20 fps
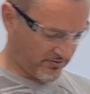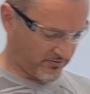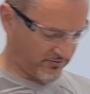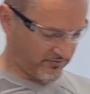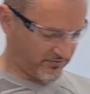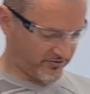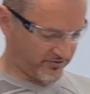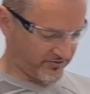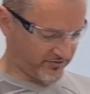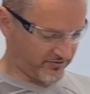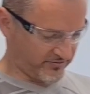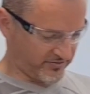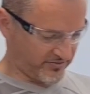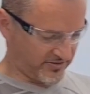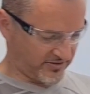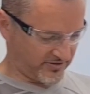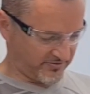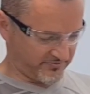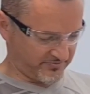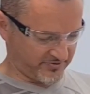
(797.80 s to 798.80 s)
what sort of
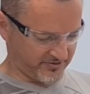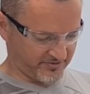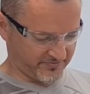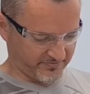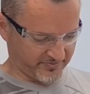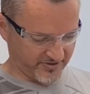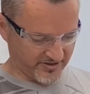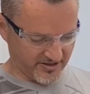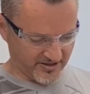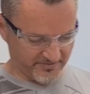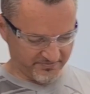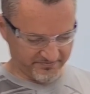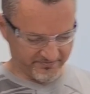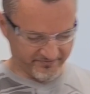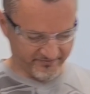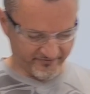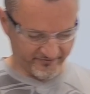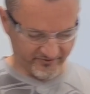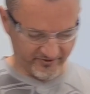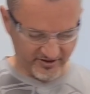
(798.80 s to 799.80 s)
numbers. But yeah,
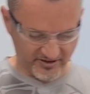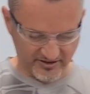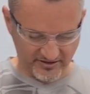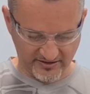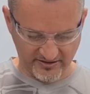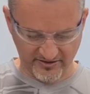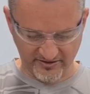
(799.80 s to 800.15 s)
fairly